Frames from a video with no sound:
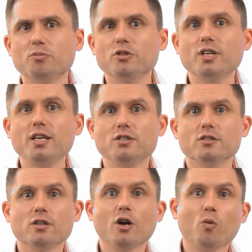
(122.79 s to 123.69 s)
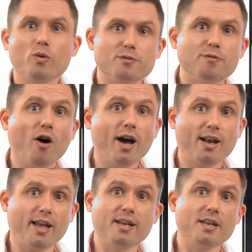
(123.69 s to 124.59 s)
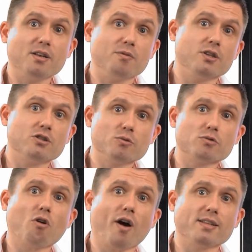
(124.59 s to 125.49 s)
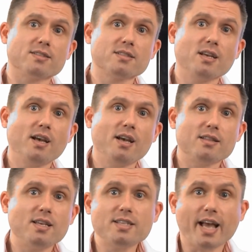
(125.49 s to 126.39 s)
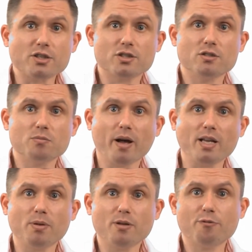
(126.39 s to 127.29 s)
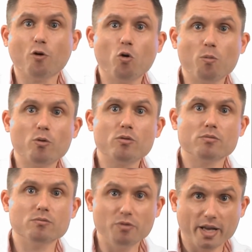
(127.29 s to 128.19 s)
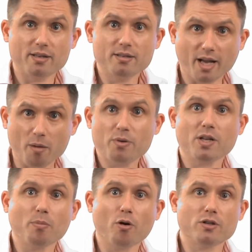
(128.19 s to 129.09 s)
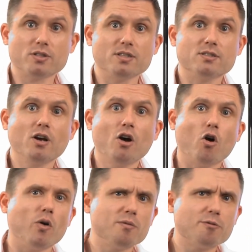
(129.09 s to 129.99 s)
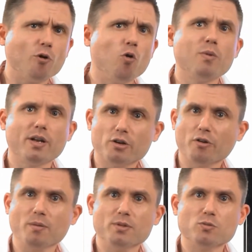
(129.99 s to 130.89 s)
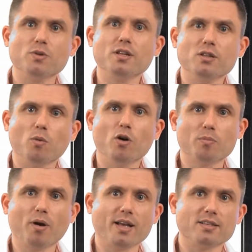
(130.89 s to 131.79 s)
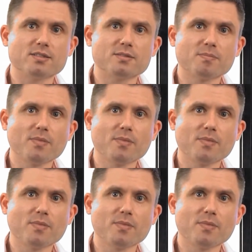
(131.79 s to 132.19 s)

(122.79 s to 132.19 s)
procedures which violate an individual's rights. These actions may be formal, written company policies or informal agreements within the workplace.